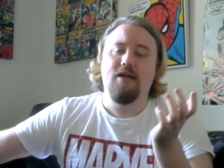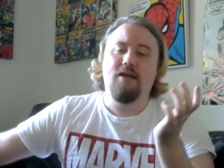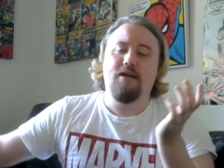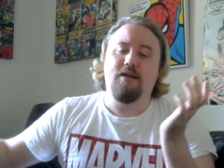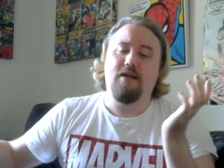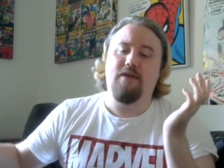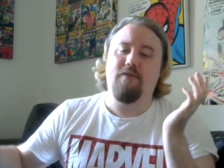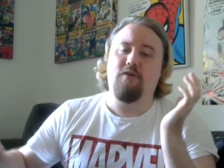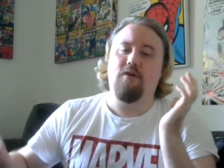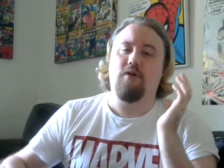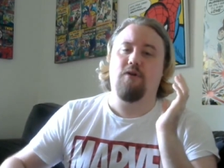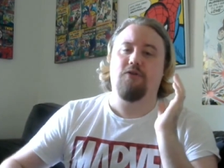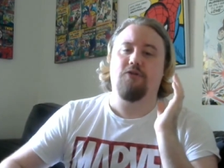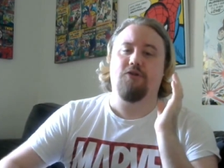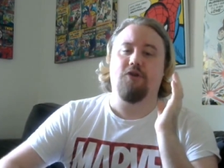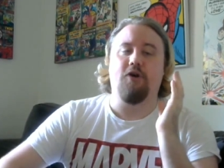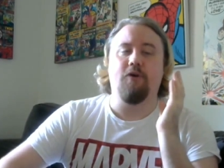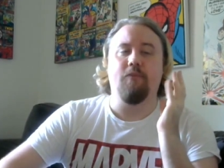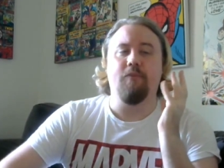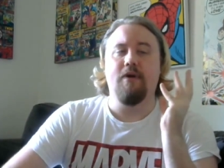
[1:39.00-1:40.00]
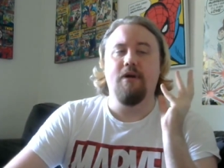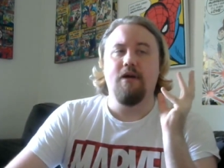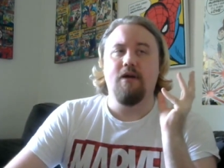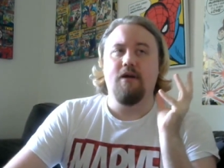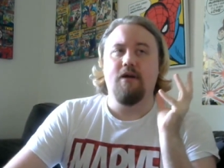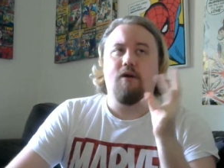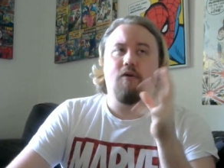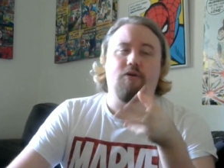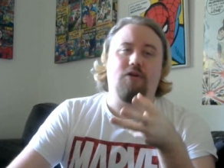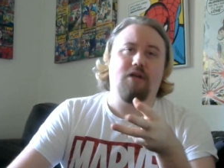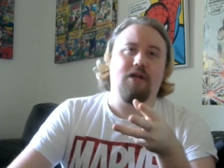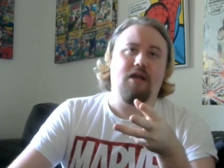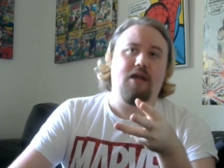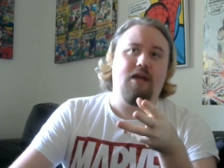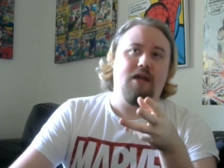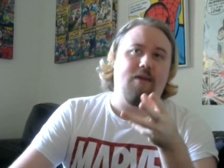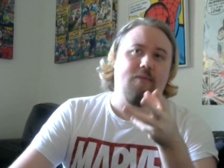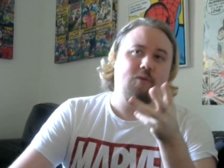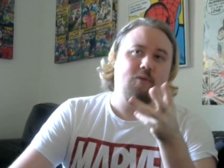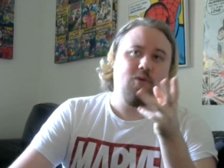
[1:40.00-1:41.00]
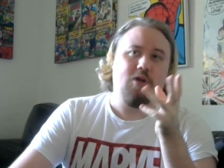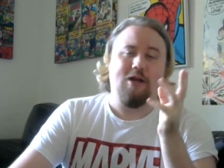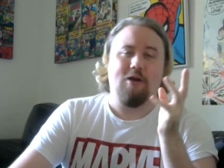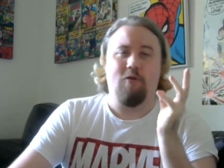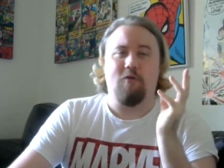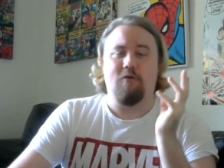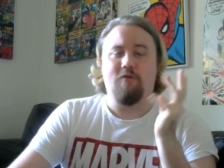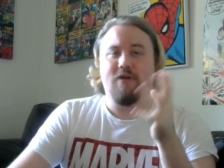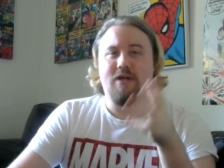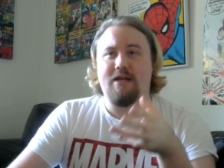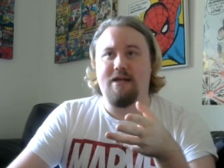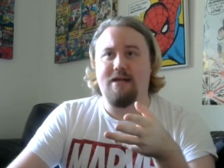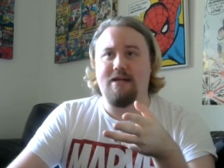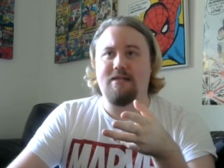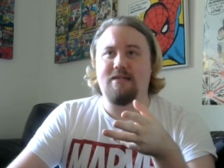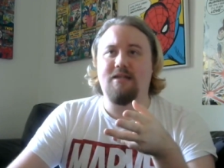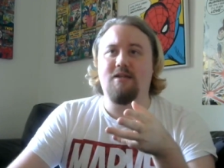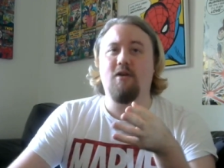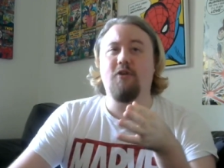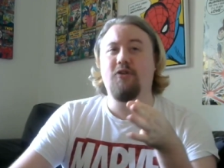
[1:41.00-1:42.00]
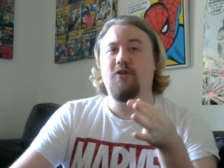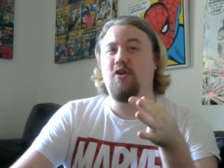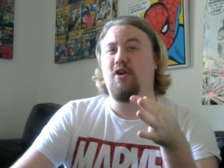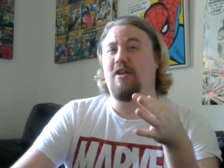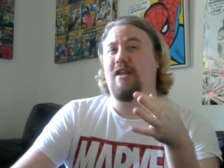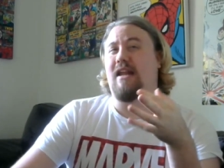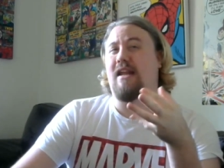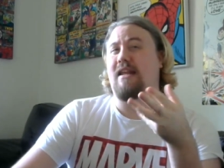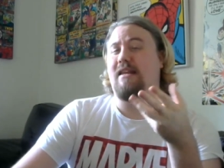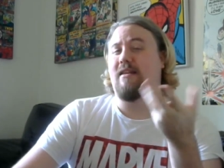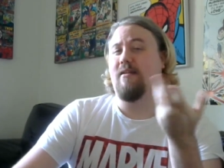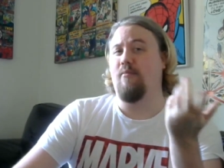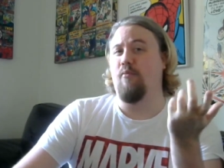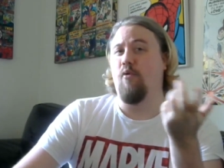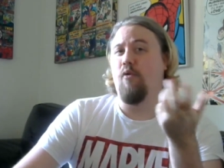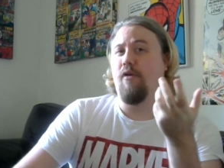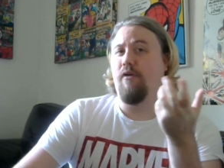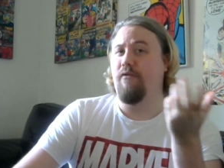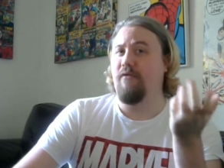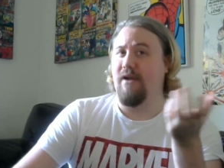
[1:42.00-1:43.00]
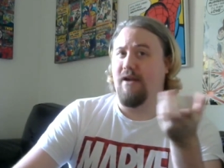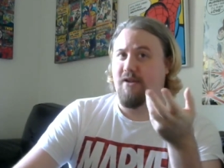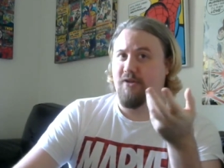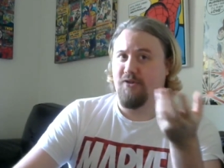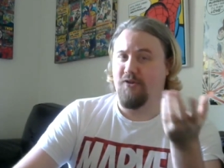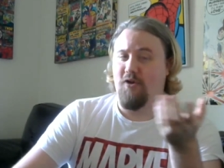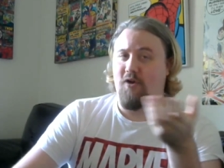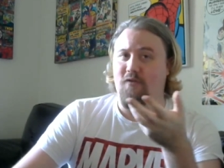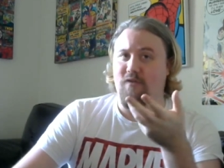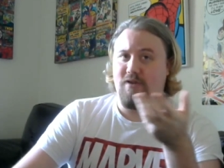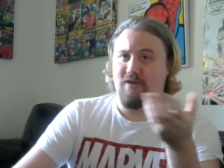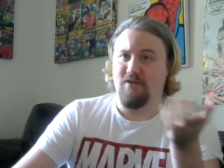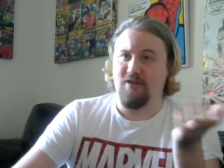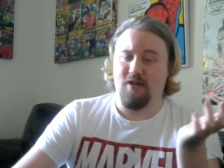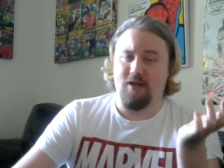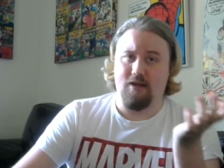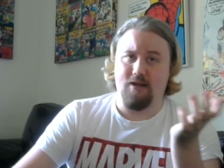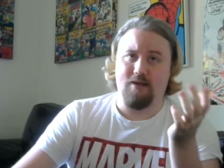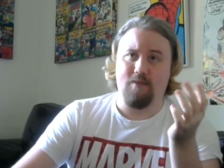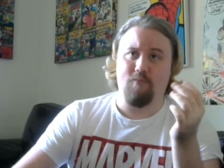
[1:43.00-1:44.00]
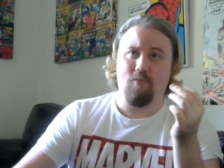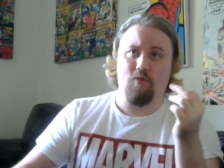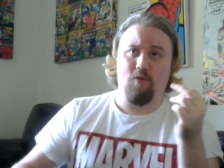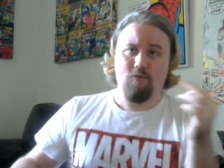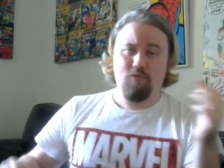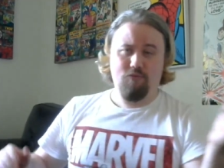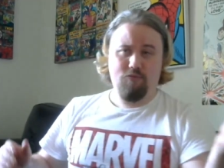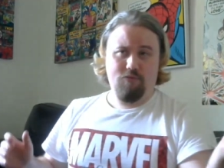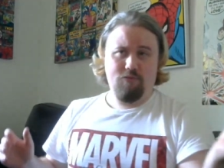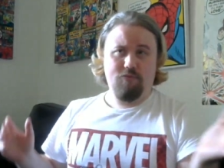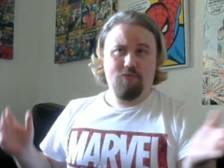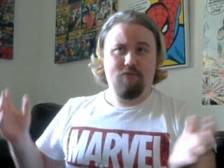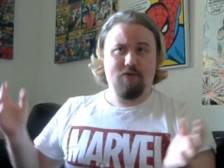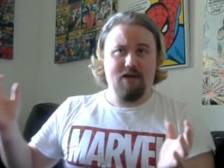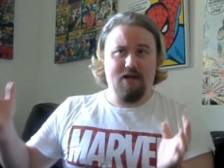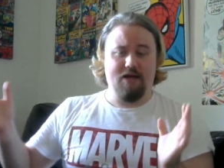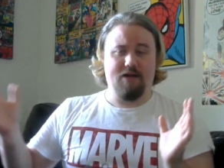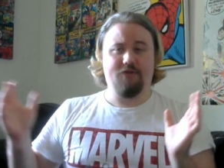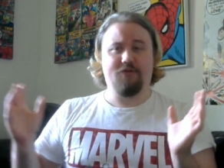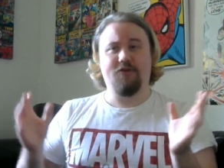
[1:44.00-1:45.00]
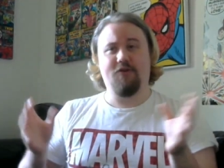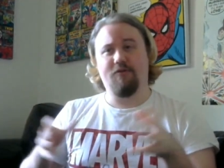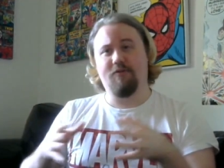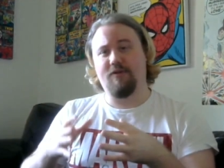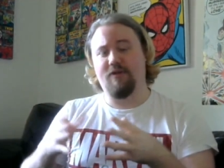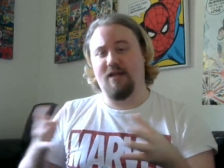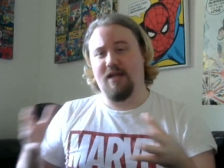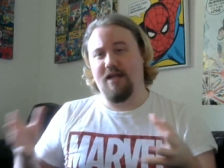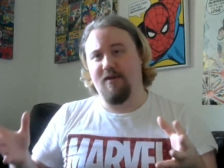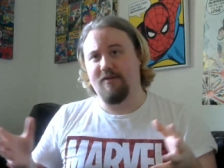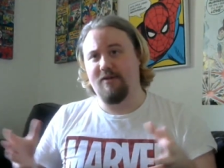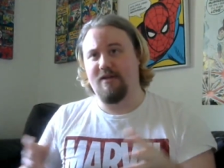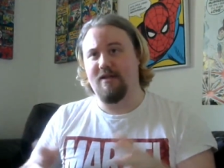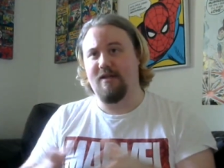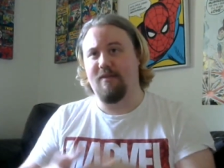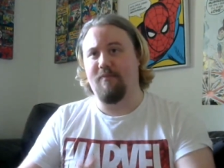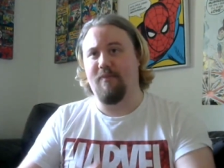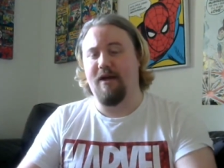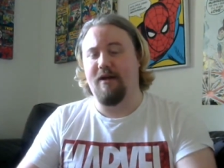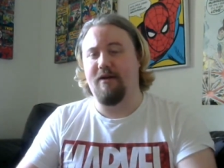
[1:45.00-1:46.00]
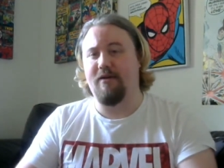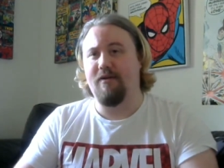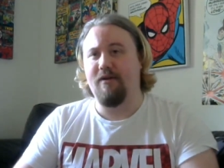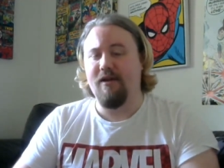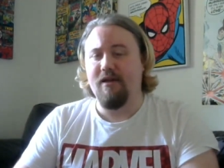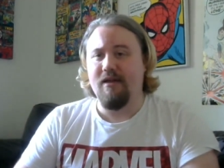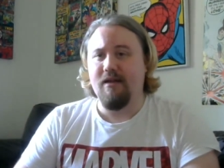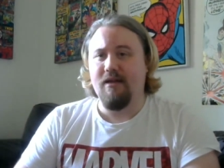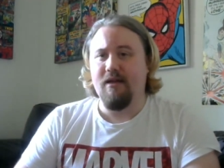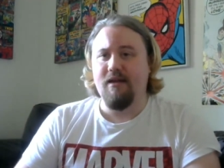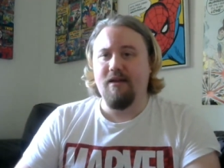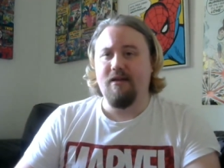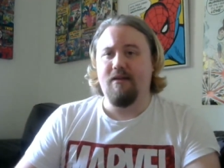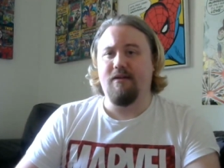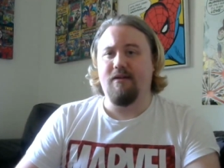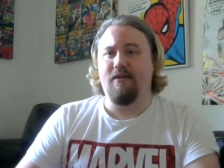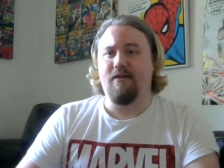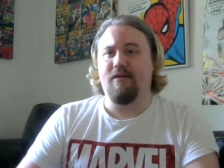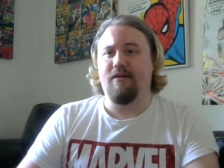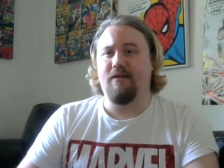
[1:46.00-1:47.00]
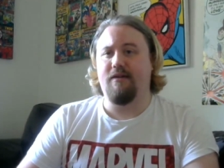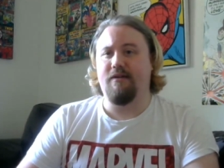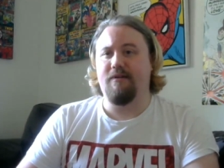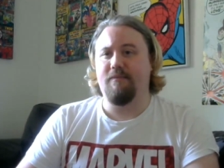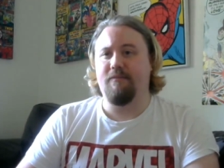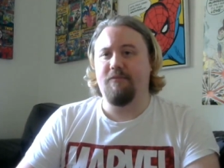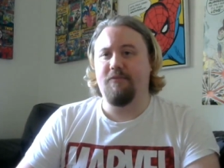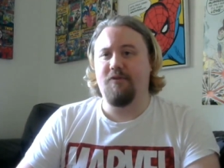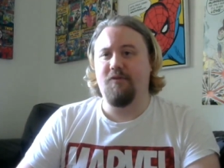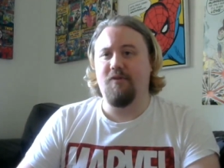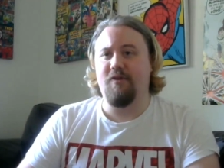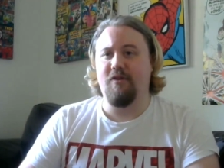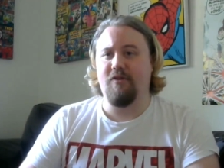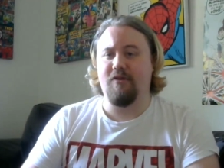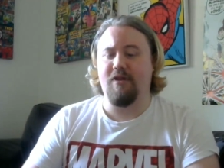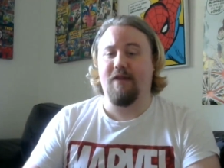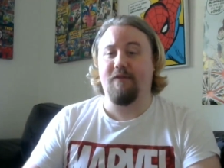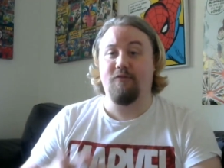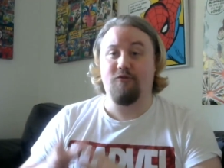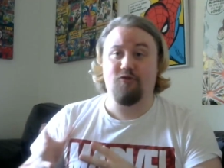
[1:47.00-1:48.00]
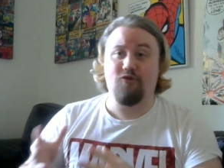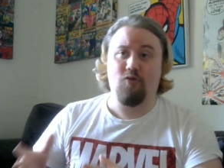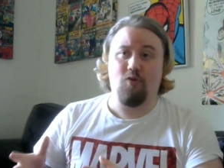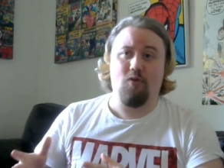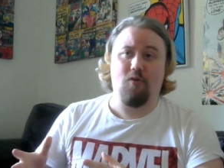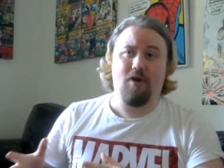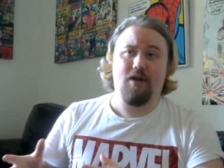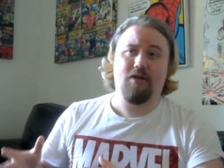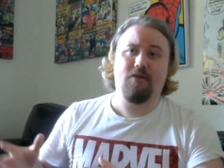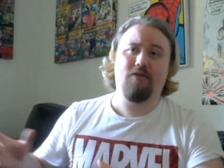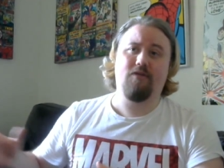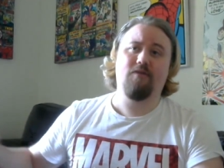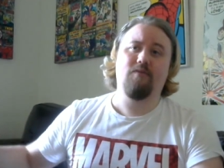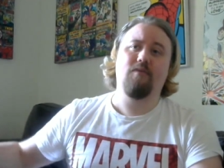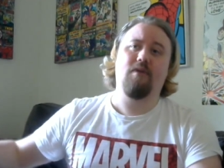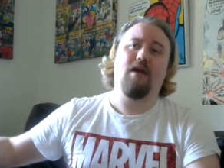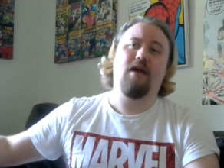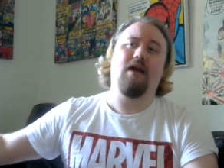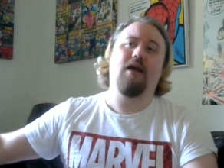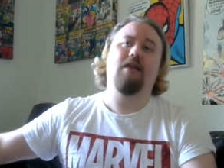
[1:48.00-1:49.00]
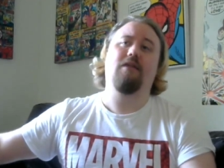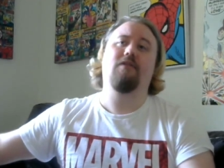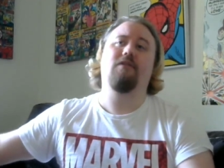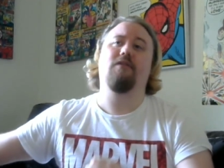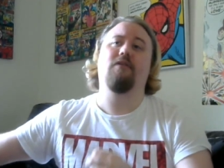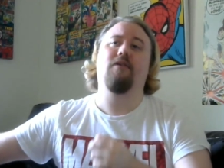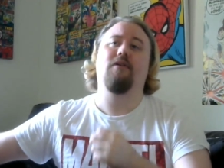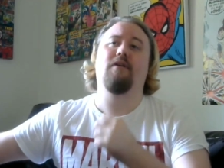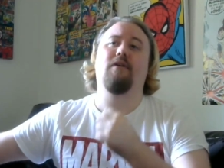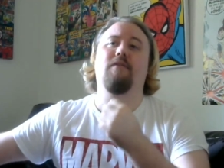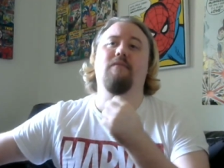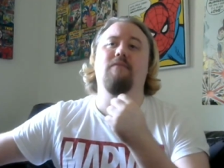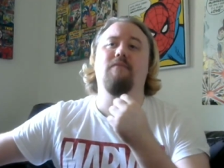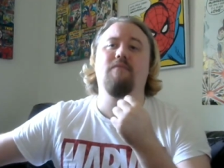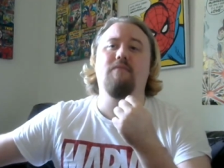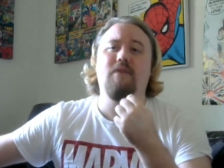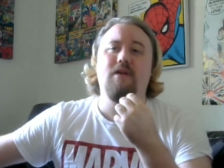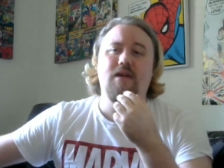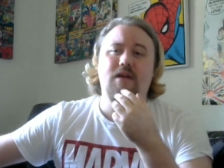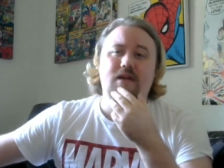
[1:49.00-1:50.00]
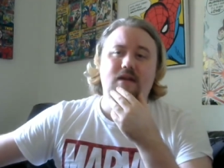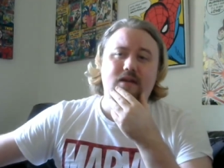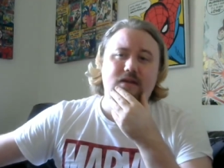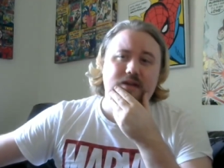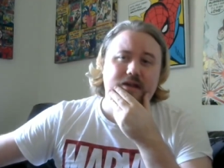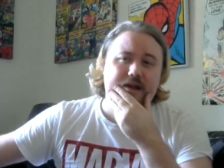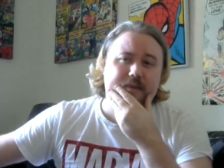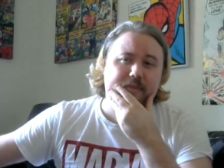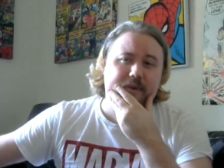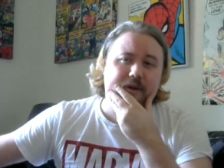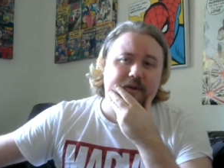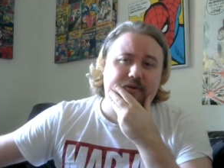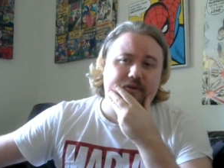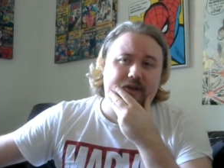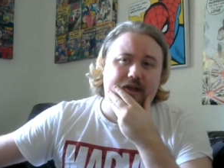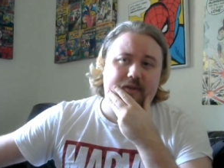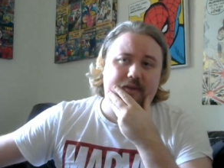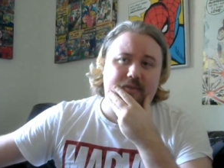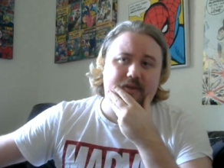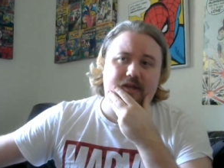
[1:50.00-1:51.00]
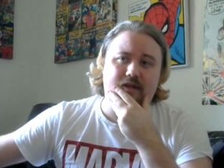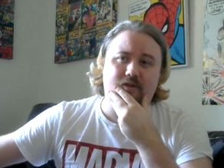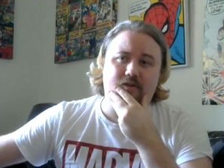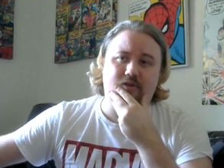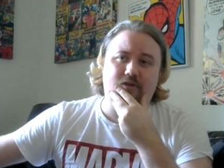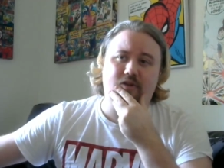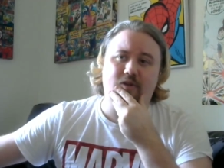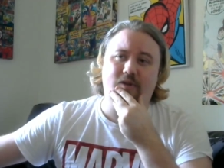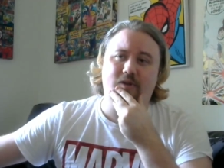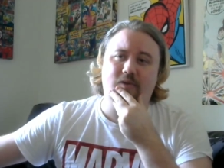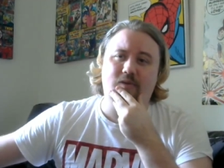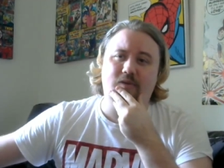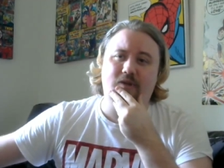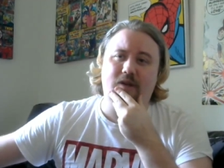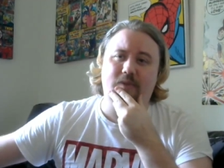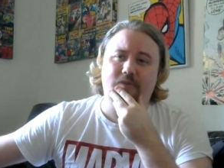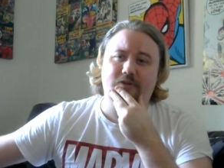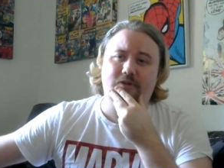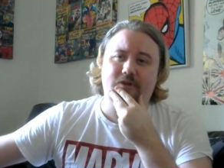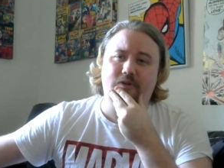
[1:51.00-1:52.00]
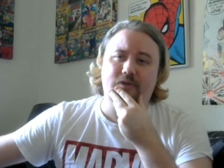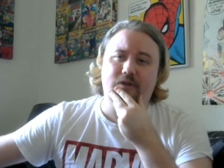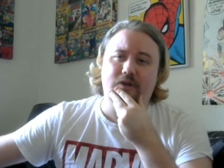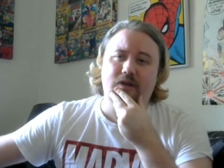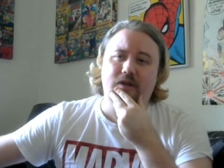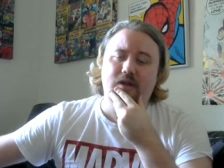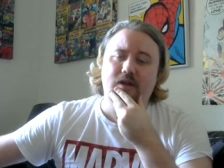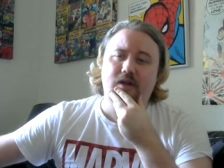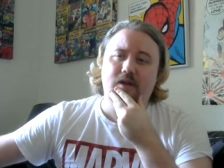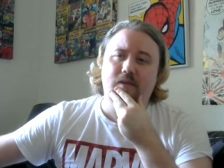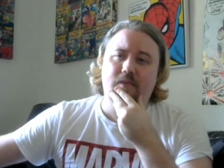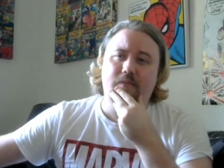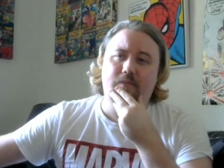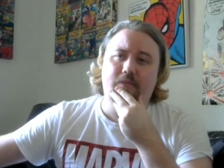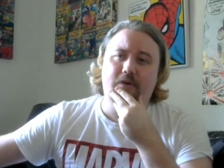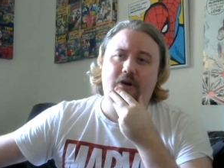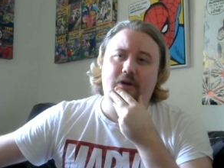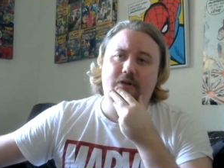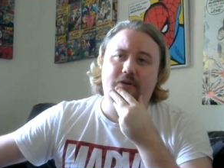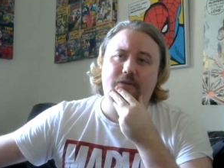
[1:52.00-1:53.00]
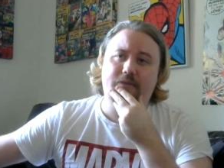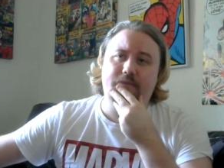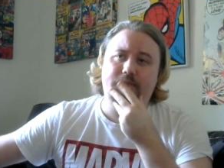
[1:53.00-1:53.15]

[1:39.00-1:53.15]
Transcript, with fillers: there we got some, okay, I'm gonna do this, and also got a little more fan service and a little more, ooh, yeah, so, okay, that was a little better. So we did that for sure, right? At, yeah, about 10 minutes or so into the episode. But